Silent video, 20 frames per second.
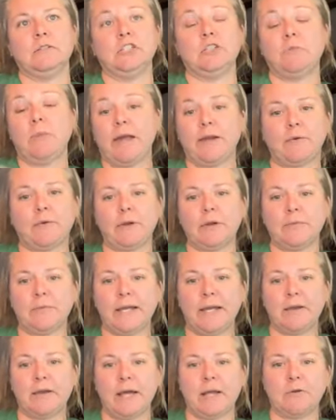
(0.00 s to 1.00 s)
she might have wrote them
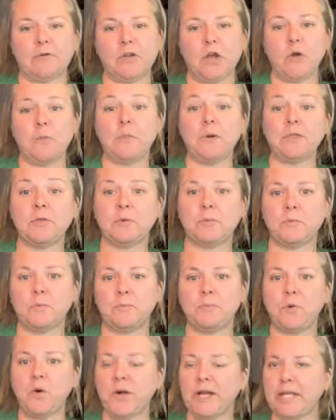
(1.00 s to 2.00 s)
down. I don't know. But the
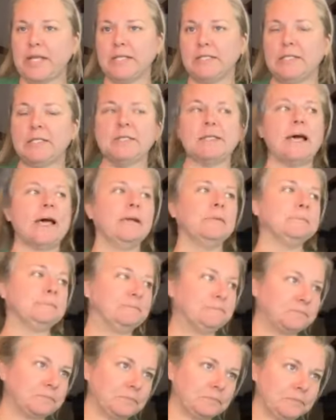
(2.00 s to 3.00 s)
point is that
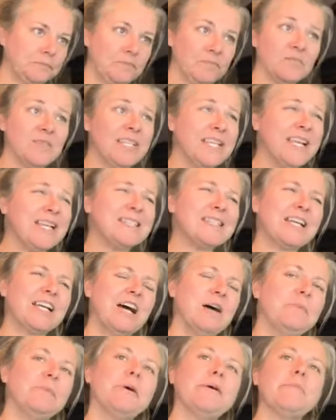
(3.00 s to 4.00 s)
he has a
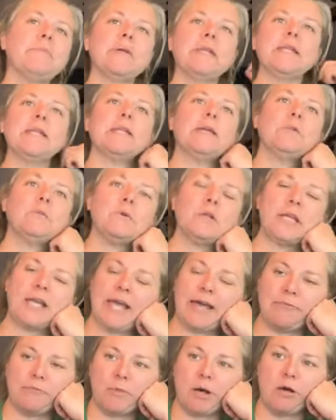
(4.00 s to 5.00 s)
couple of them, but he didn't
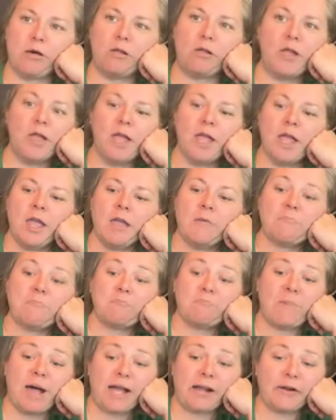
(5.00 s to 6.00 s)
really have them all.
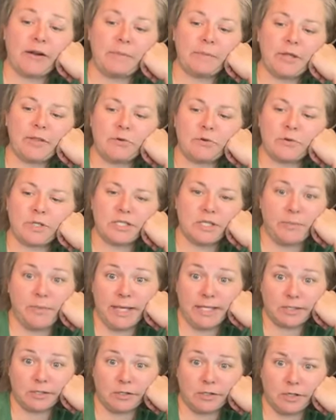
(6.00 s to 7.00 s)
My grandmother was the
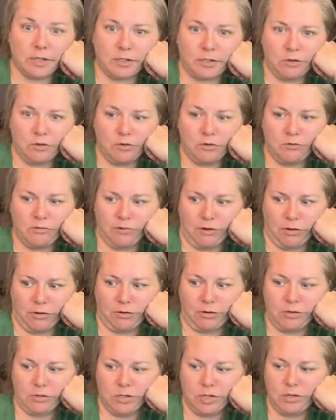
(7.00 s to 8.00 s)
best cook in the whole
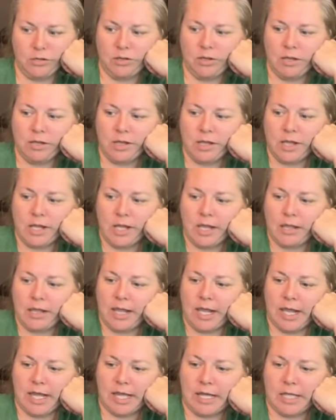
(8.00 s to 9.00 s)
world.
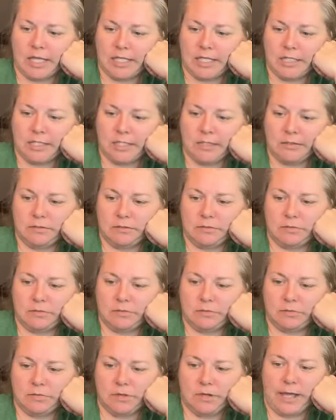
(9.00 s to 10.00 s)
And
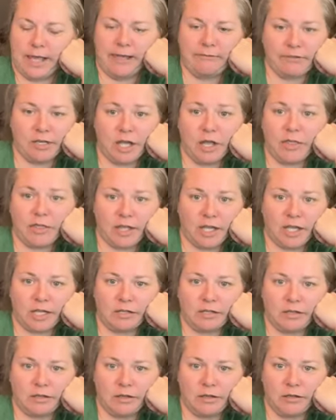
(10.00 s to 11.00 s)
I have
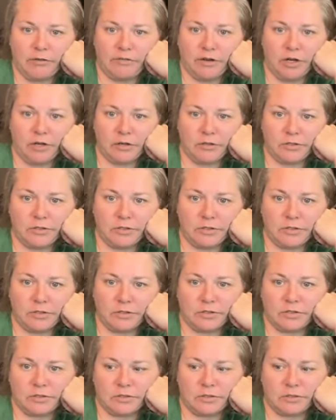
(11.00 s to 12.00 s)
nothing of hers.
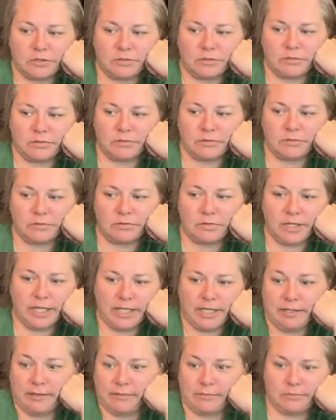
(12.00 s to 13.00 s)

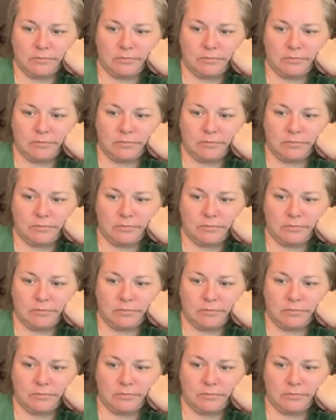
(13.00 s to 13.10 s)
But